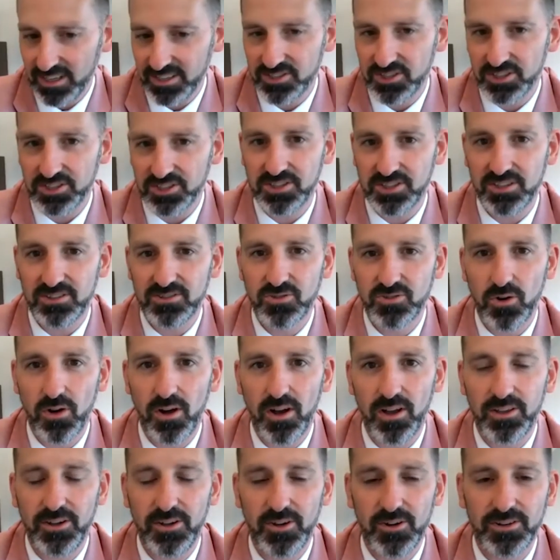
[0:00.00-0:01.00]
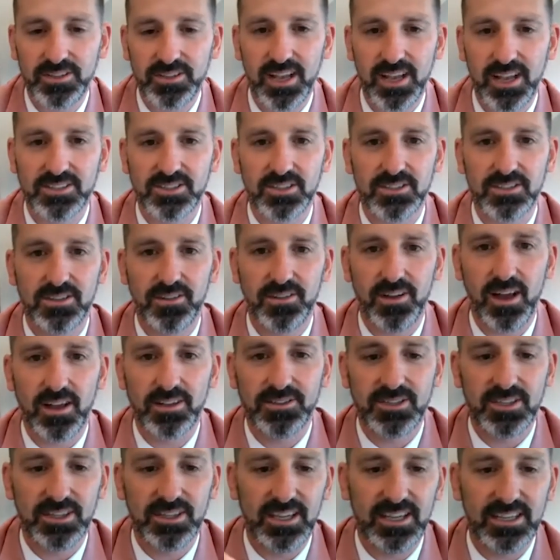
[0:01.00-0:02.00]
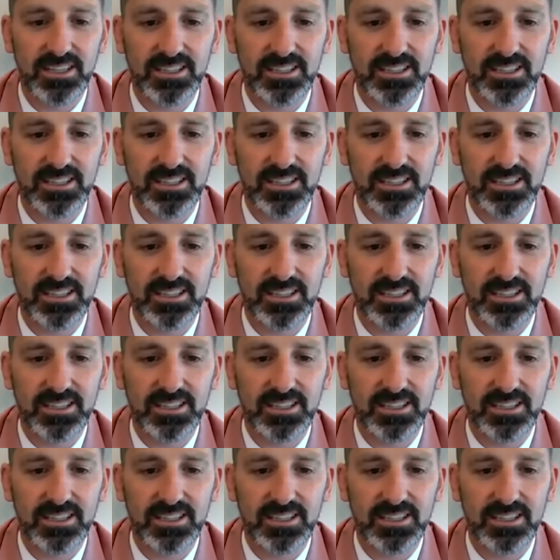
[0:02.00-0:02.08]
just to draw your attention to the